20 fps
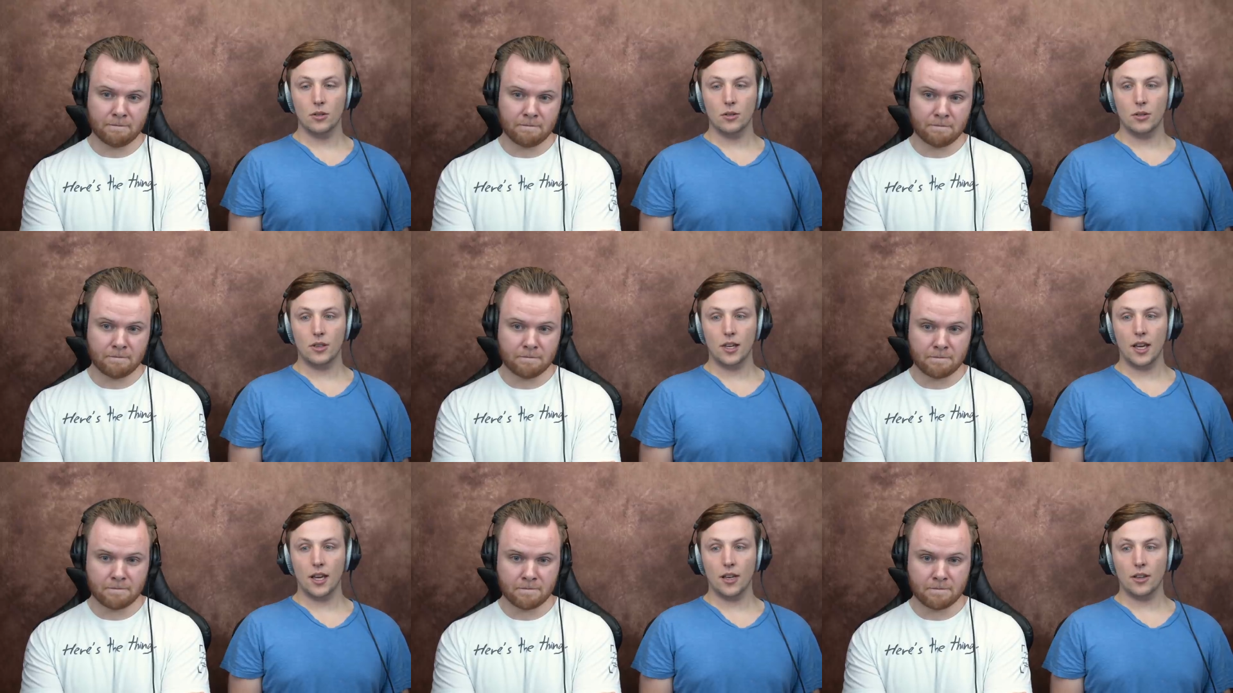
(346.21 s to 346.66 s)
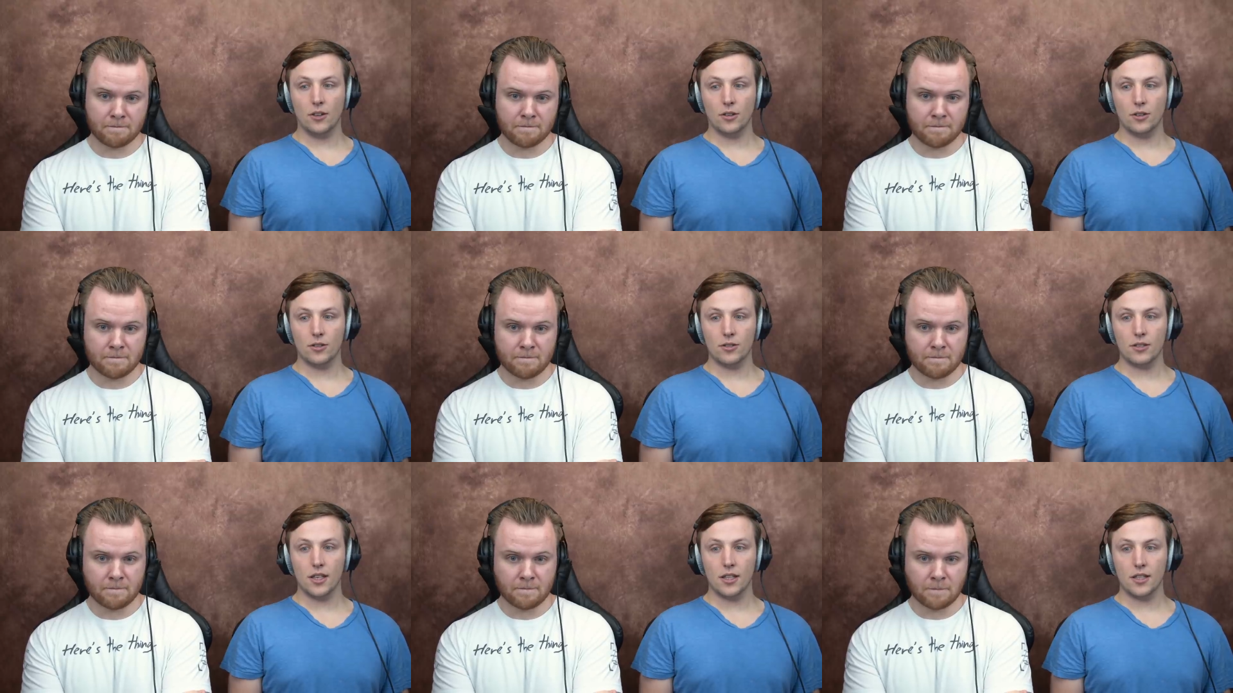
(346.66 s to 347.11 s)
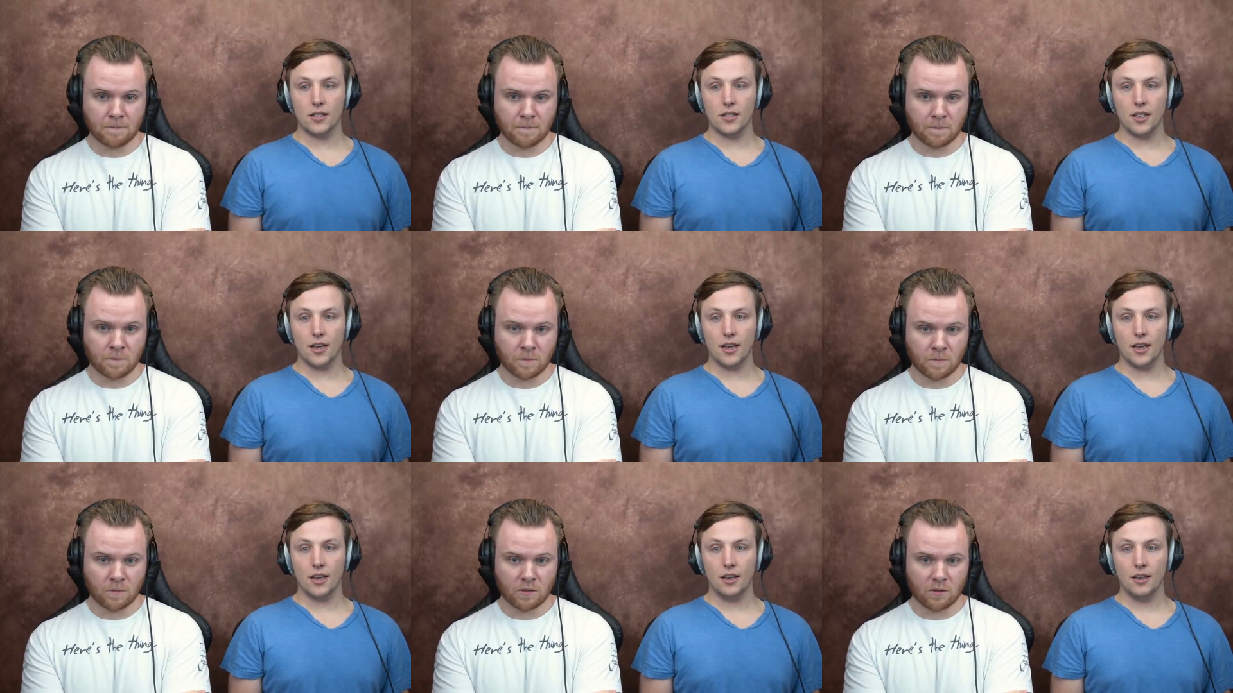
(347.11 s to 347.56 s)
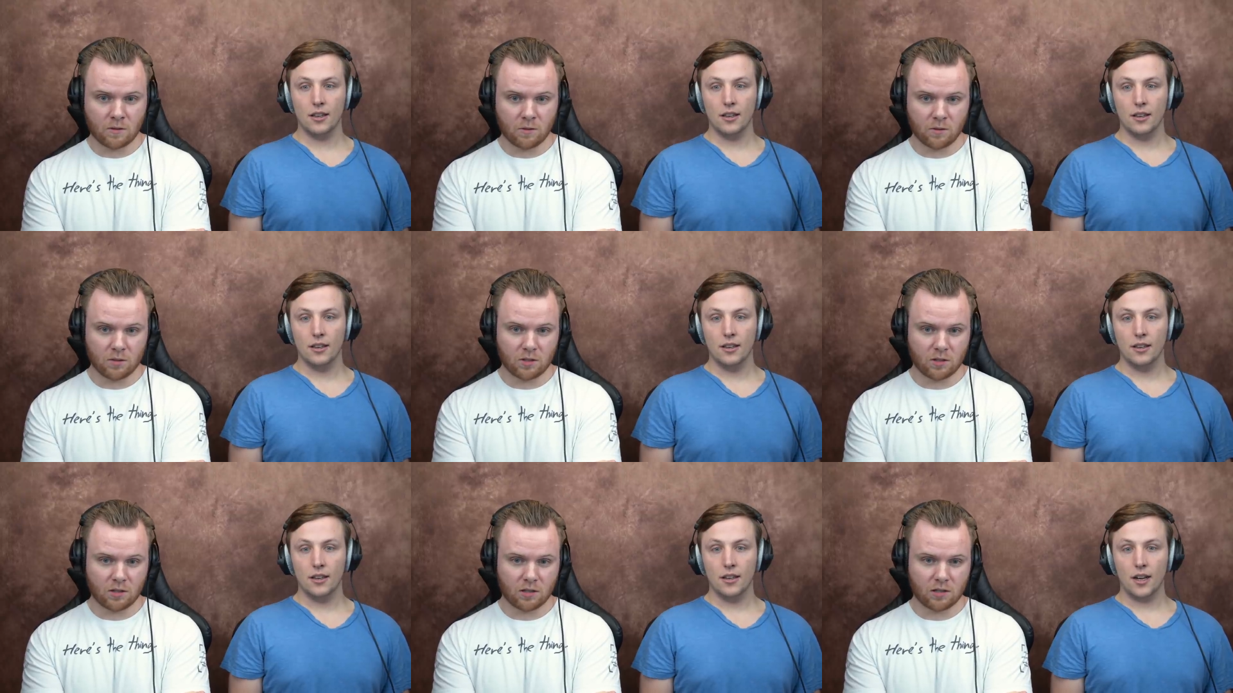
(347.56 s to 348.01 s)
Speaker 1: Okay, Koro Sensei.
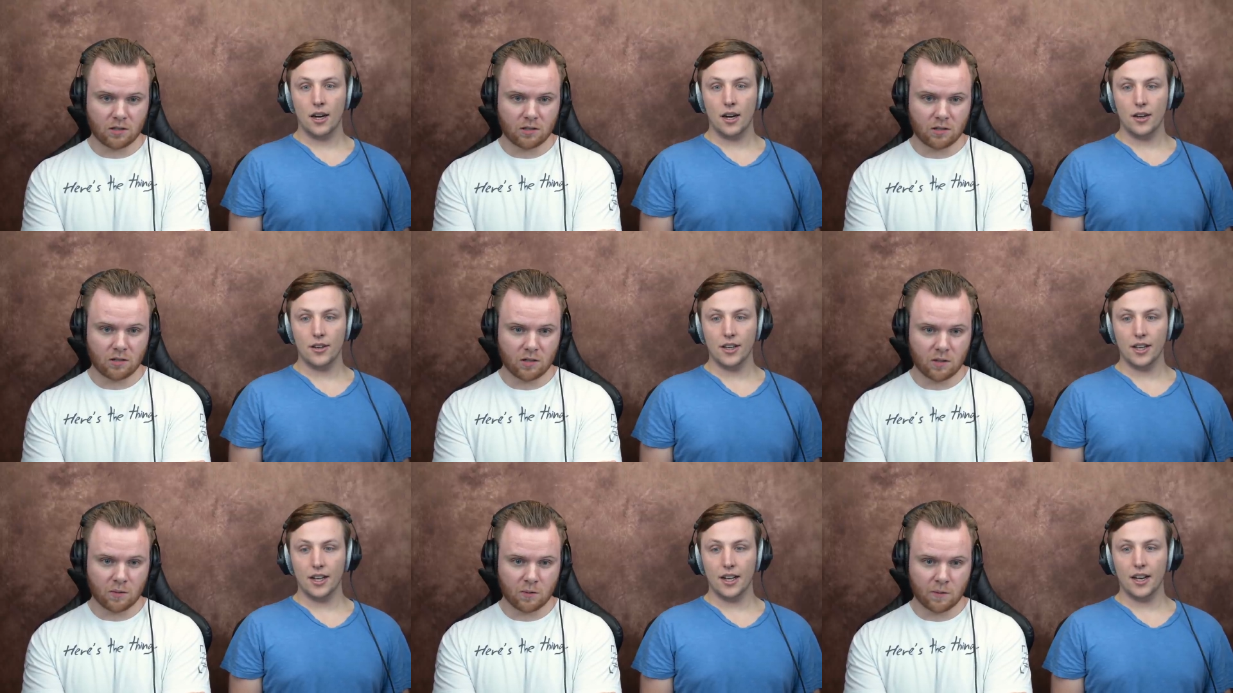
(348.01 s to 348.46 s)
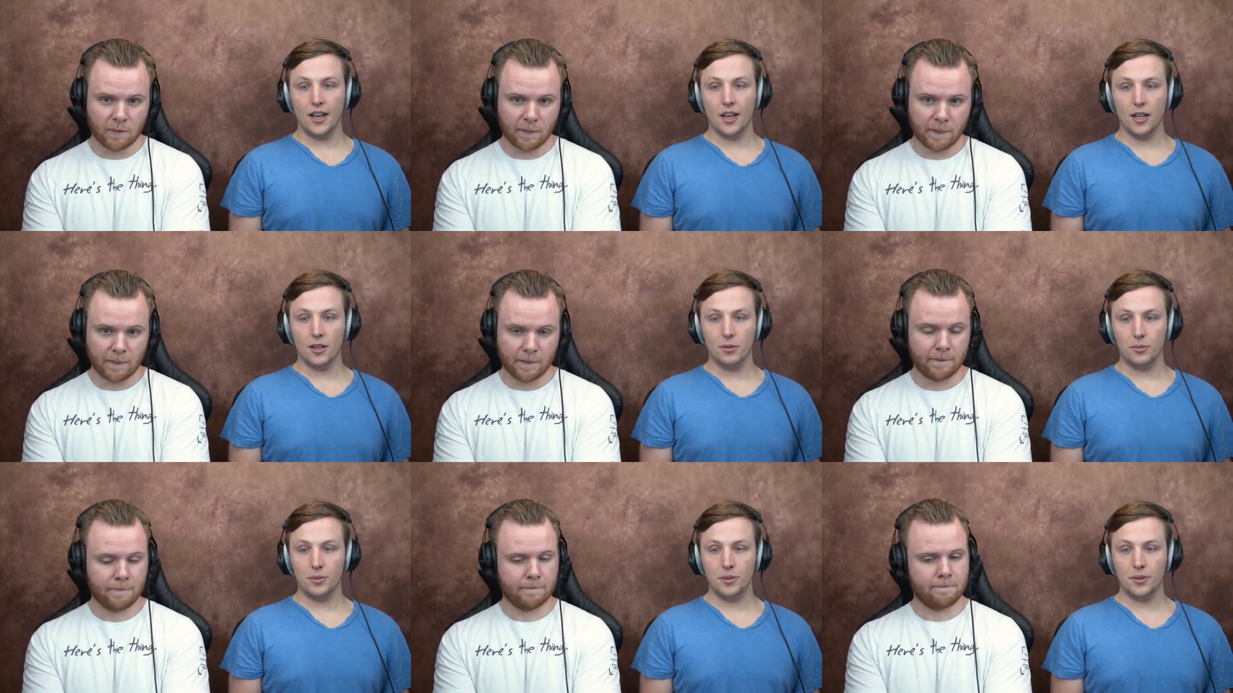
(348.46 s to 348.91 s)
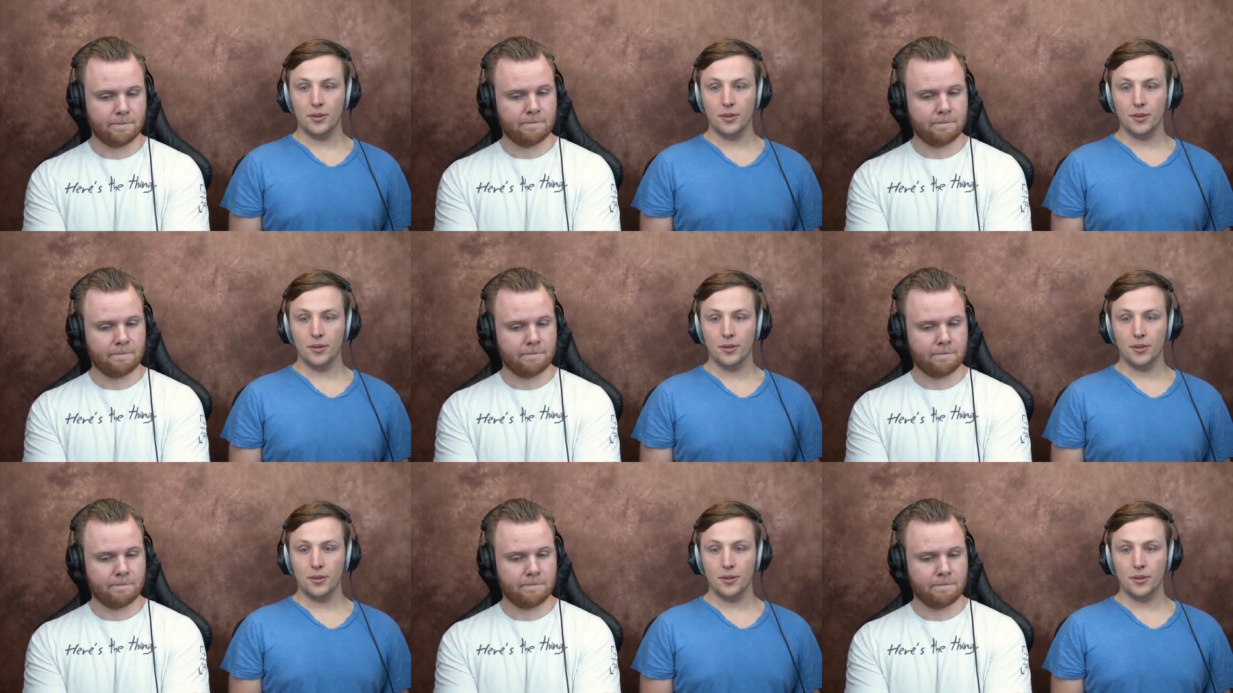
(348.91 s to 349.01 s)
What you gonna How do? How you gonna help?